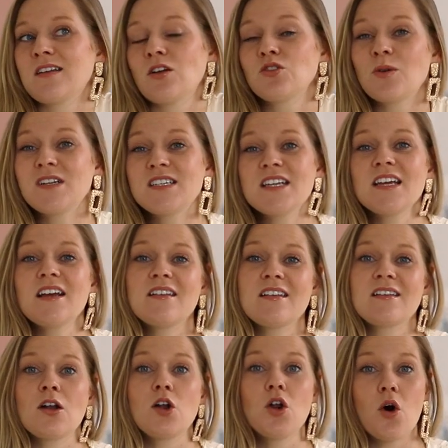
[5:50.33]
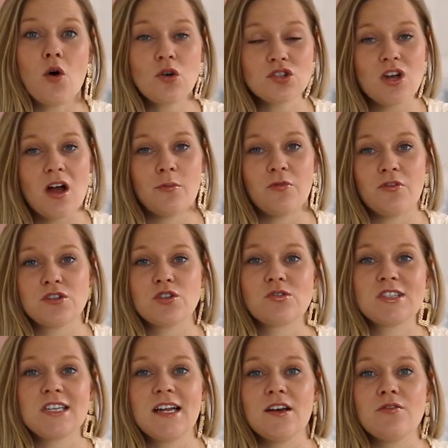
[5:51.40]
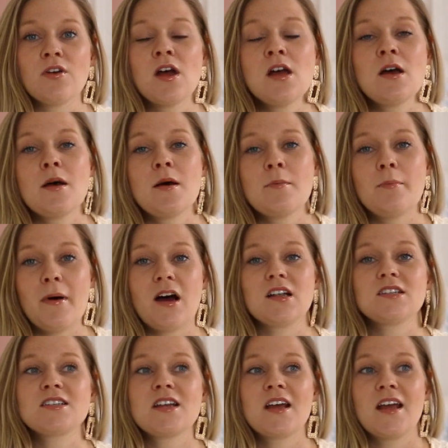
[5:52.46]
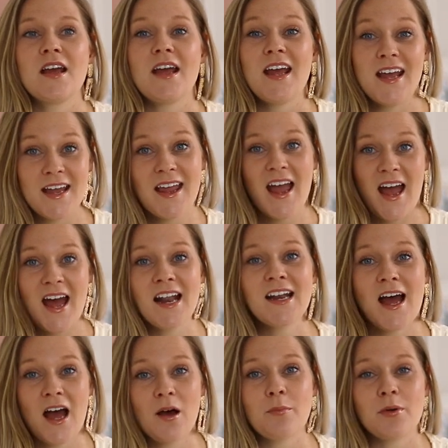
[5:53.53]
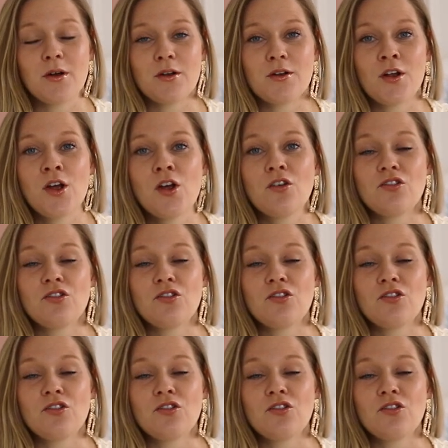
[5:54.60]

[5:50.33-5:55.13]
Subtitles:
Now, 20 years is a long time for a dog to live, but it can happen.